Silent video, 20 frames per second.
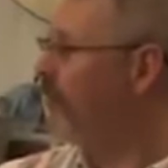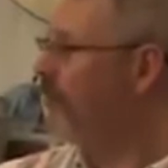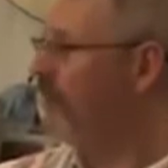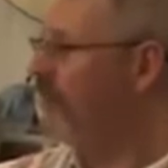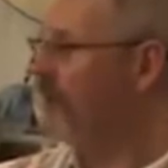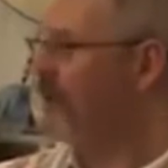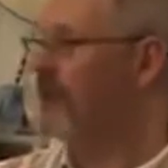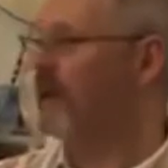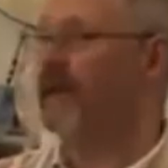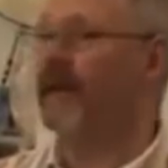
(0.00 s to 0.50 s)

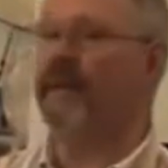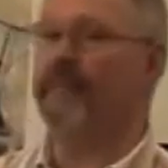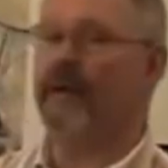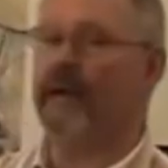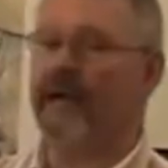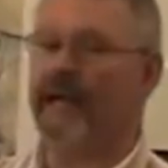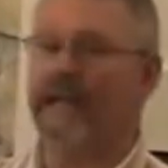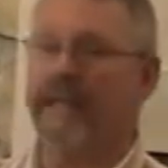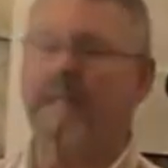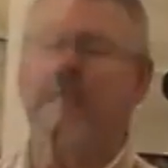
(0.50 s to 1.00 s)
hurt
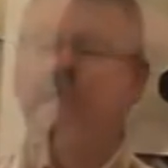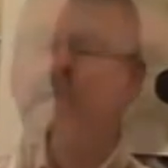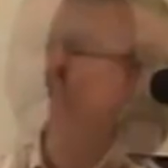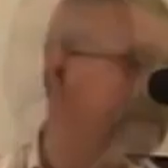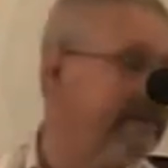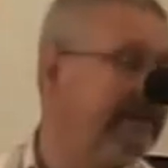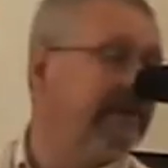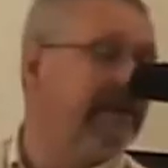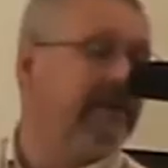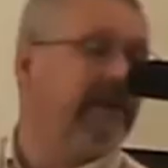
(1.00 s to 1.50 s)
anybody.
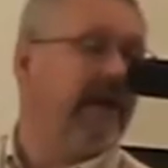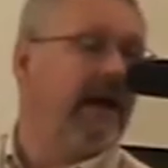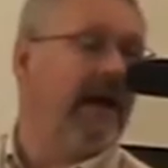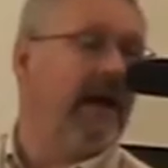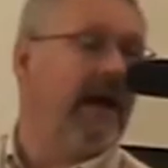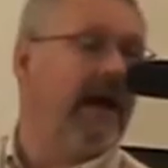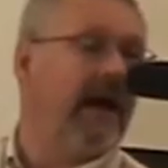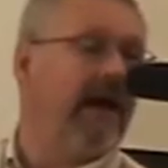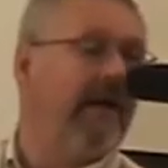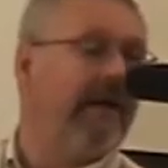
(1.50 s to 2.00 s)

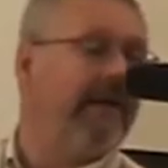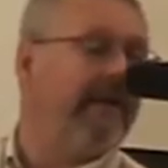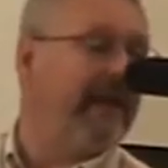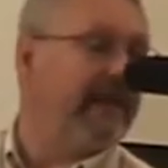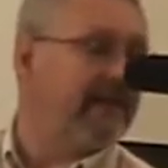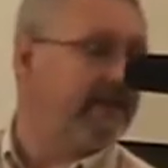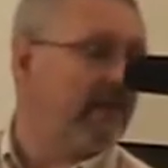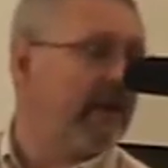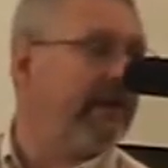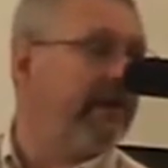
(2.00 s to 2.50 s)
Uh, and
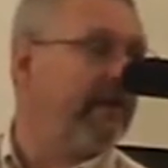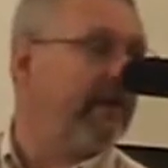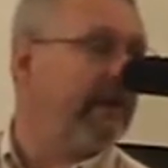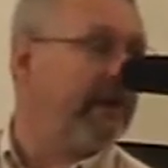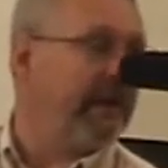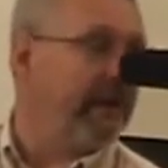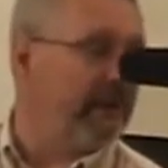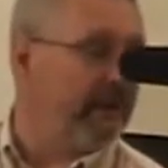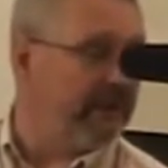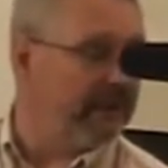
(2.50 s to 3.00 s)
that's why they're going
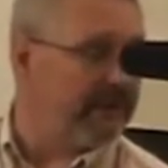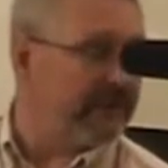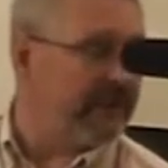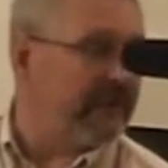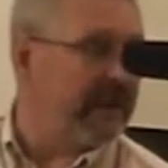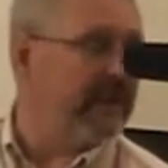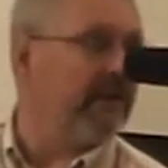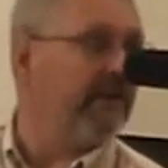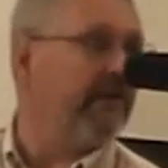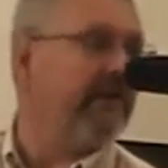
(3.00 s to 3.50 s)
to use
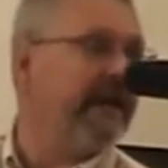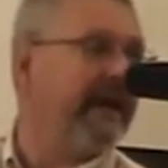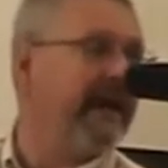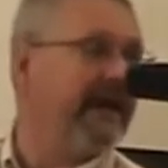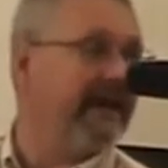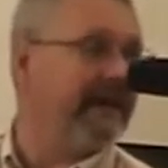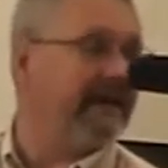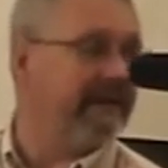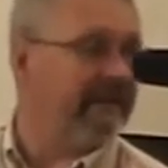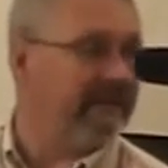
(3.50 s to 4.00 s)
the
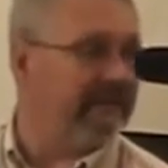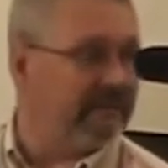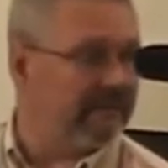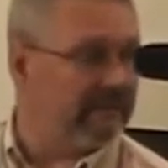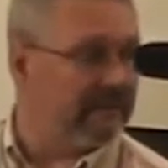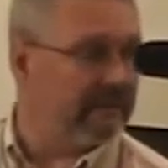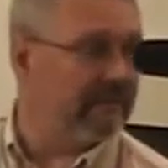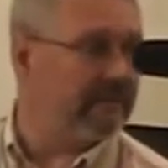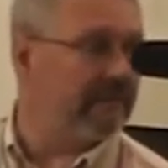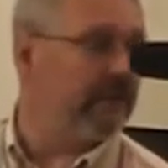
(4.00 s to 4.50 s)
internet and
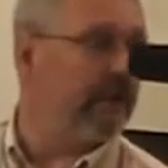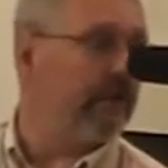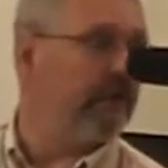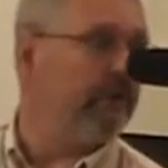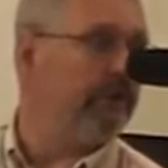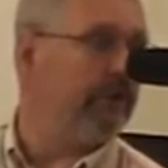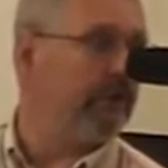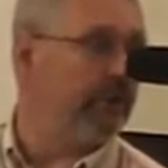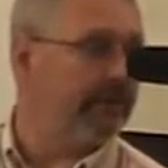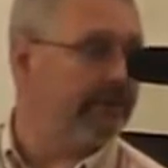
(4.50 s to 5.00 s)

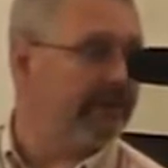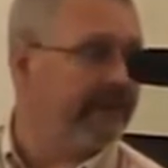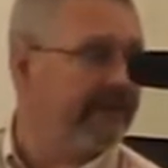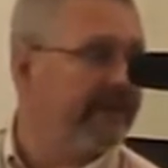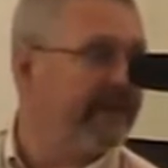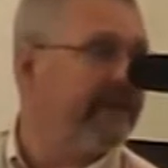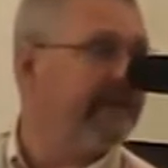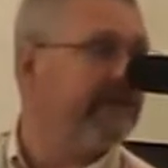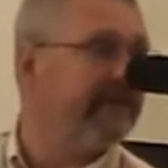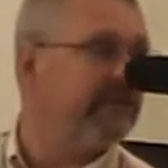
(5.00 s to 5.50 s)
YouTube and
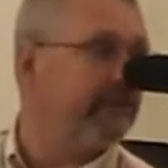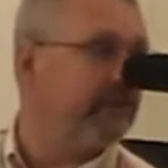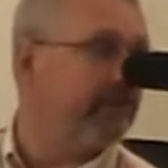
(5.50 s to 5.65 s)
things to